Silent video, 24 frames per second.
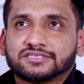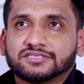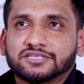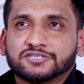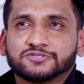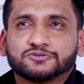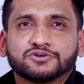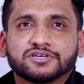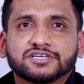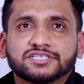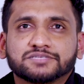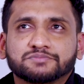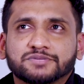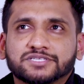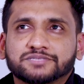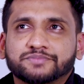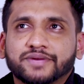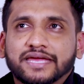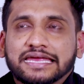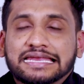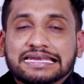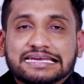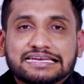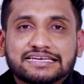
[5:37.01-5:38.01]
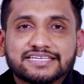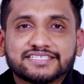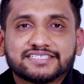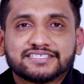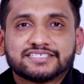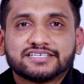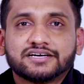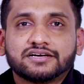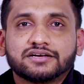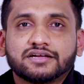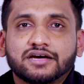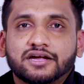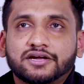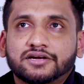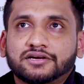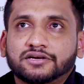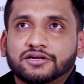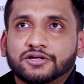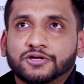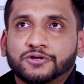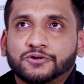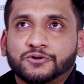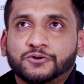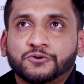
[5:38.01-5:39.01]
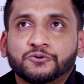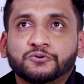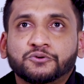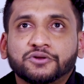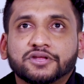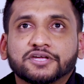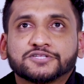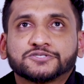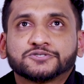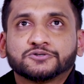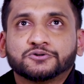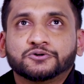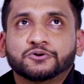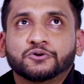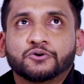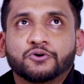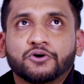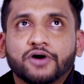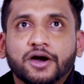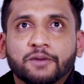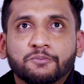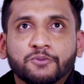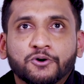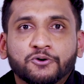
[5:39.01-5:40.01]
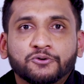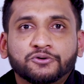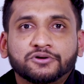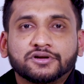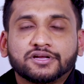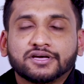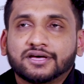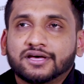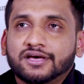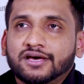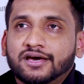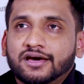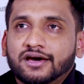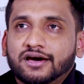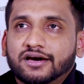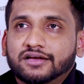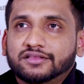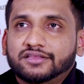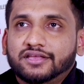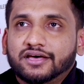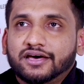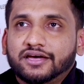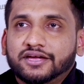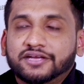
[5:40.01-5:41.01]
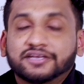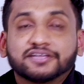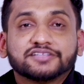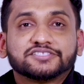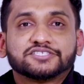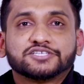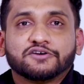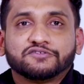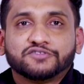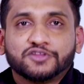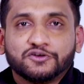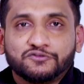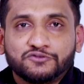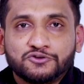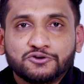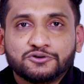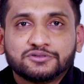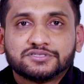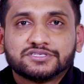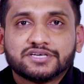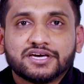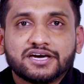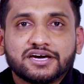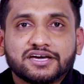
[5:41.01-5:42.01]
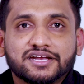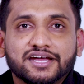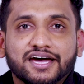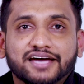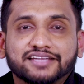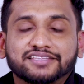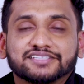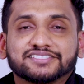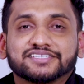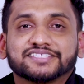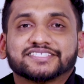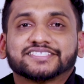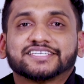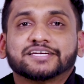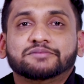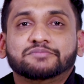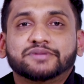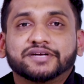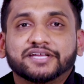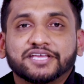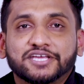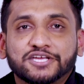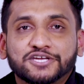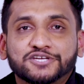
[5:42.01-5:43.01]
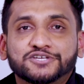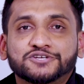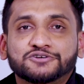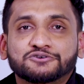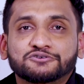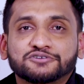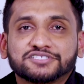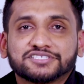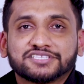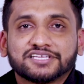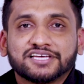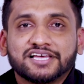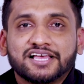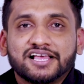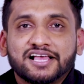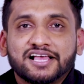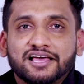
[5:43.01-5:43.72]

The students must be interested and curious to know about the industry of the future and the sustainability issues,